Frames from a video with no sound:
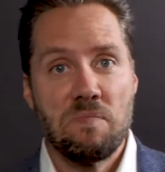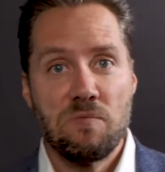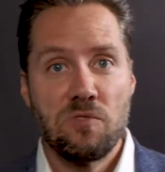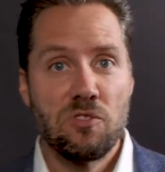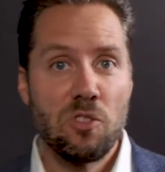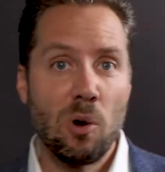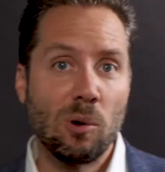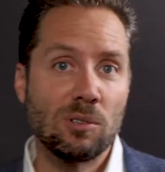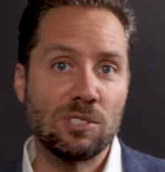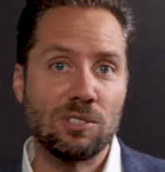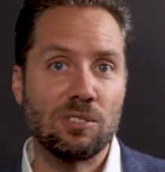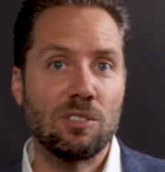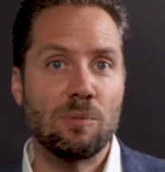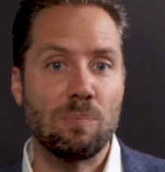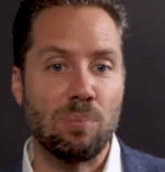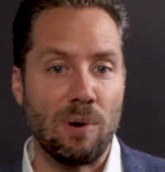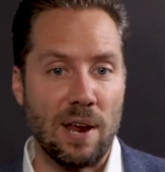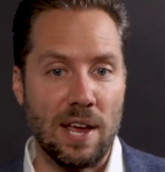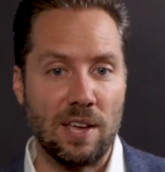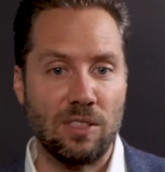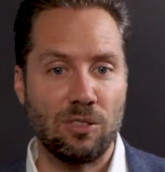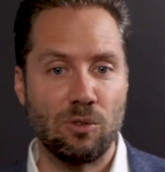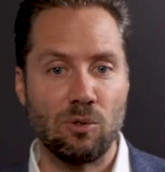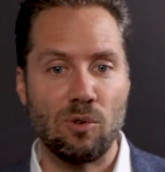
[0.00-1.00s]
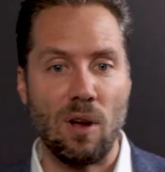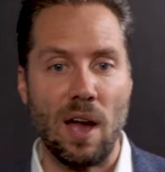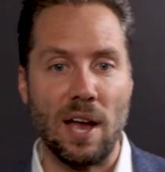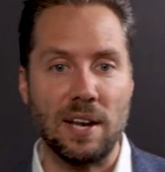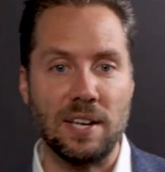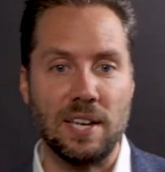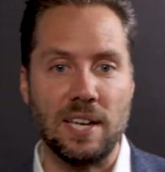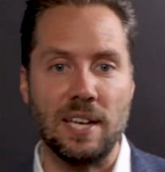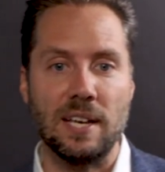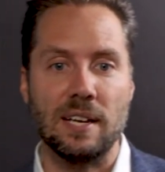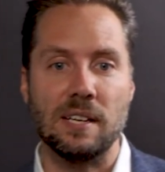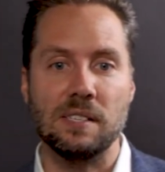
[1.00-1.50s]
Those are the breakthrough
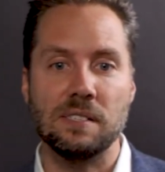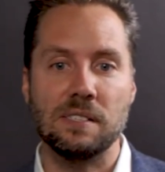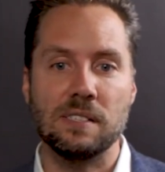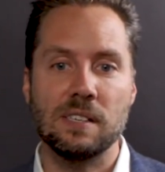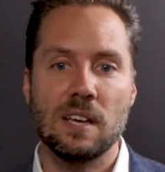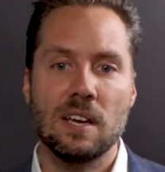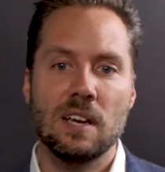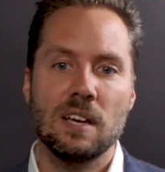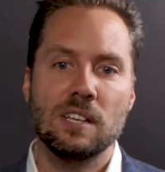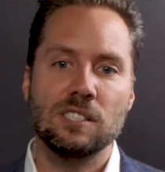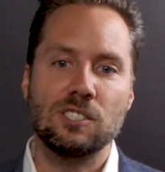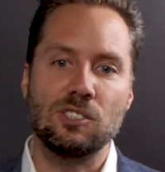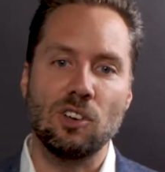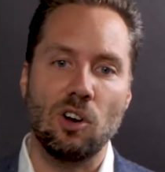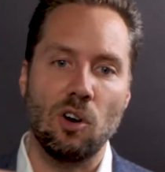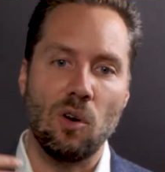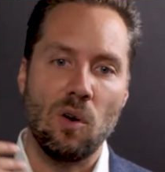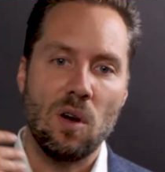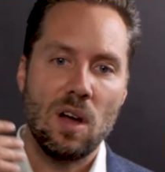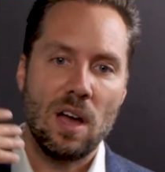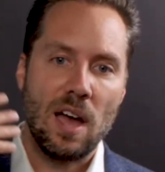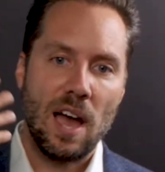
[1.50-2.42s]
ideas. So